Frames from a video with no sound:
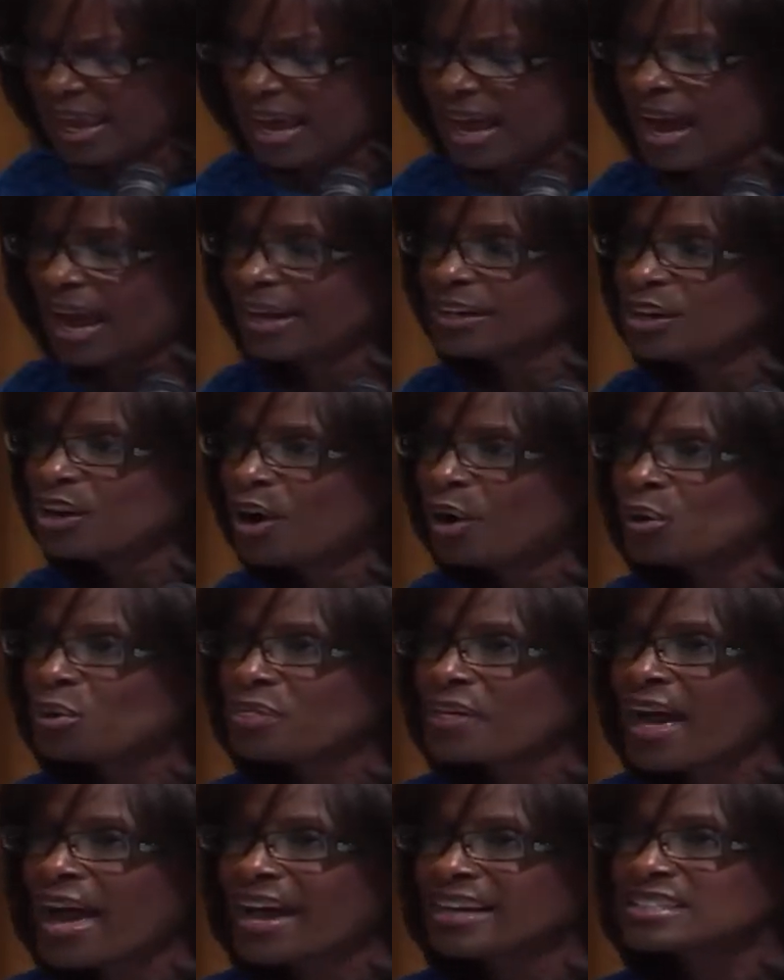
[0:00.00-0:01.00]
I know
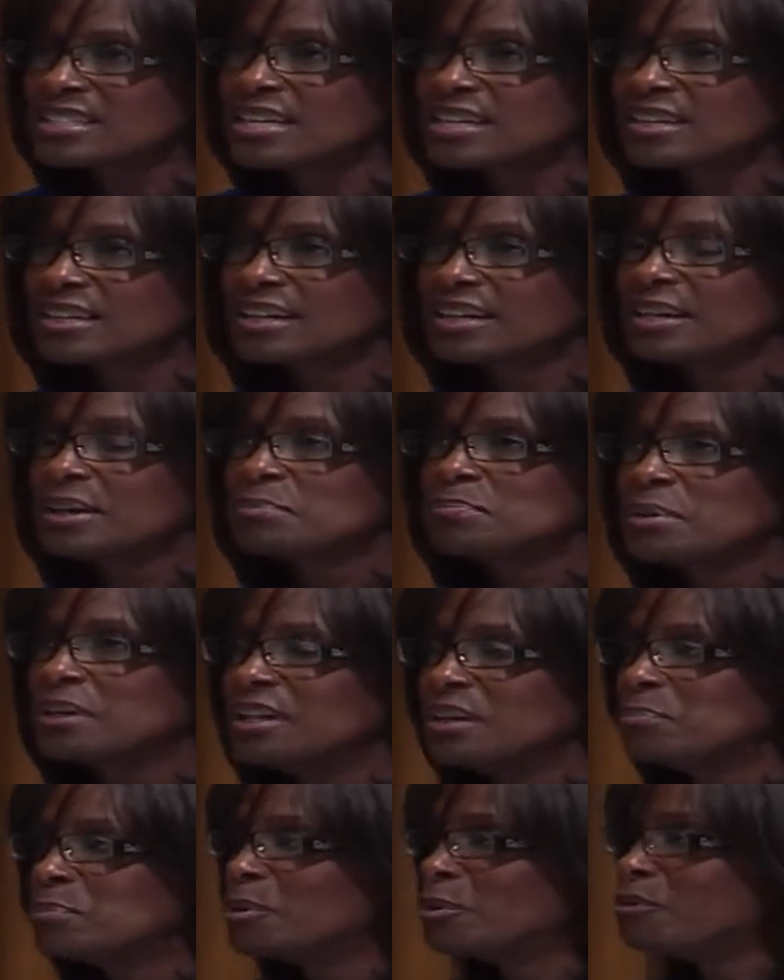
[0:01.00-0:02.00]
that
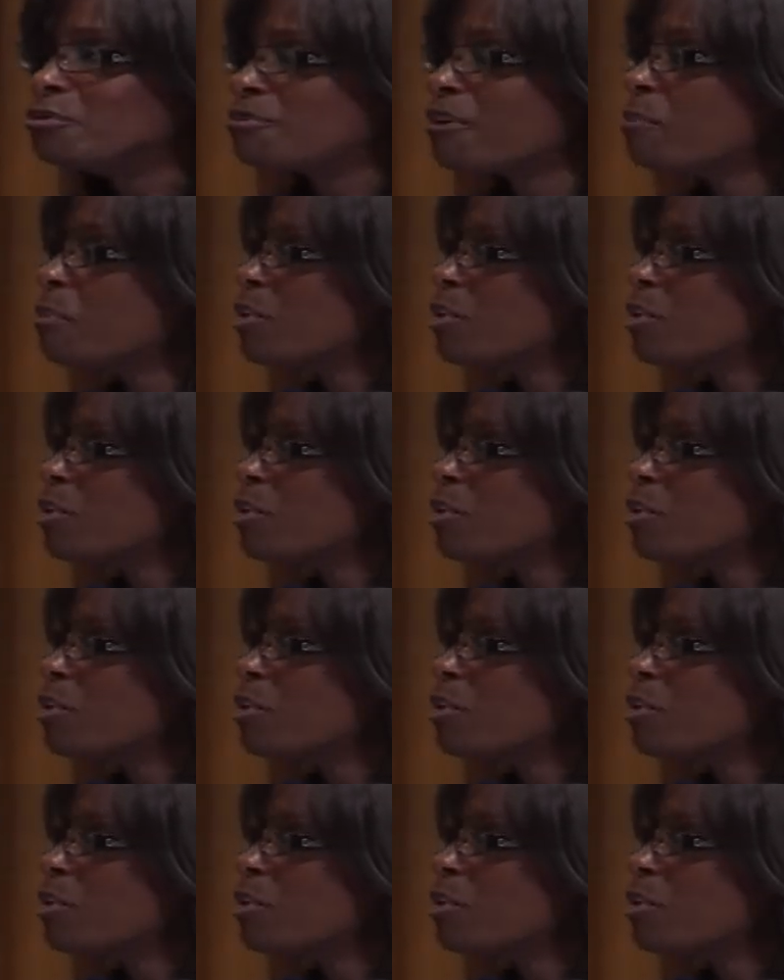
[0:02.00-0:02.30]
people from